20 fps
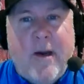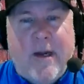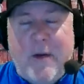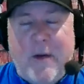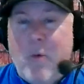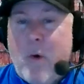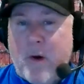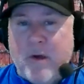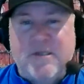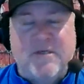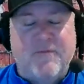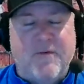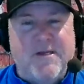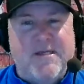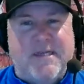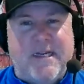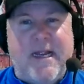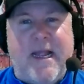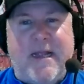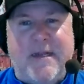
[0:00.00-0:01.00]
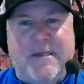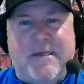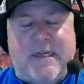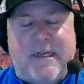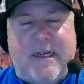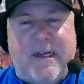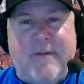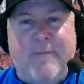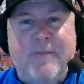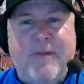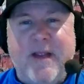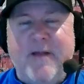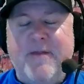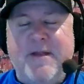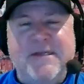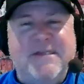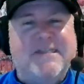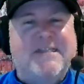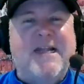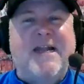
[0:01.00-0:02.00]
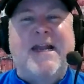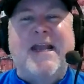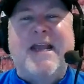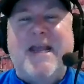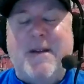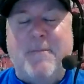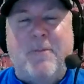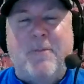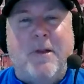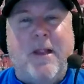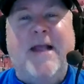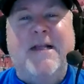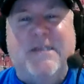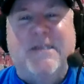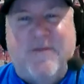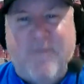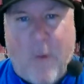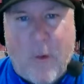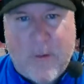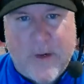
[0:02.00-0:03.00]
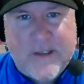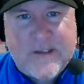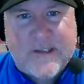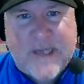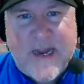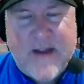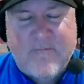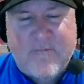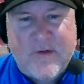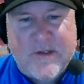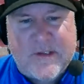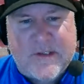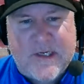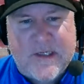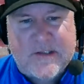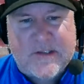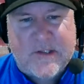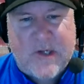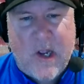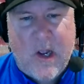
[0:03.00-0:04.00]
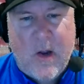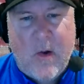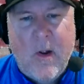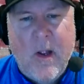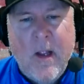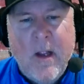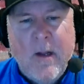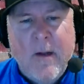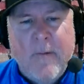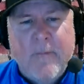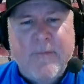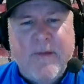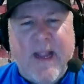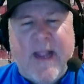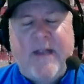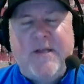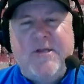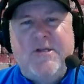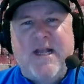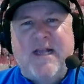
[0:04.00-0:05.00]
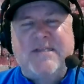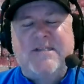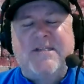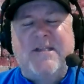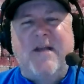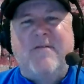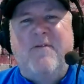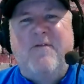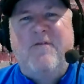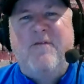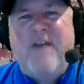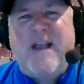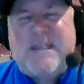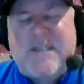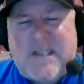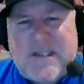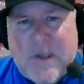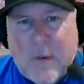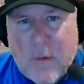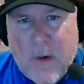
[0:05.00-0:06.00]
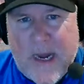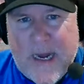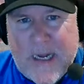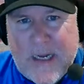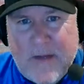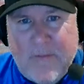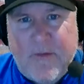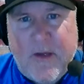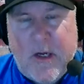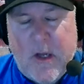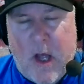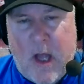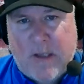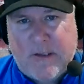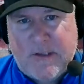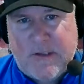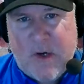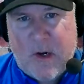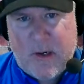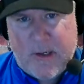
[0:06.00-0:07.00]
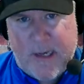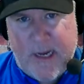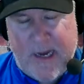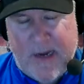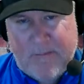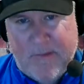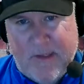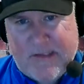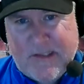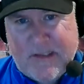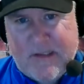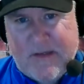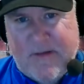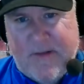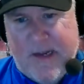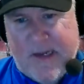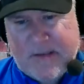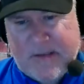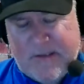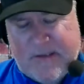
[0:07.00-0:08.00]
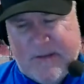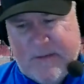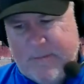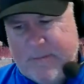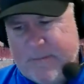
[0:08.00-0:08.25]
he works for TNT in the city he plays for in San Francisco and just eviscerated the All-Star game. Listen to this.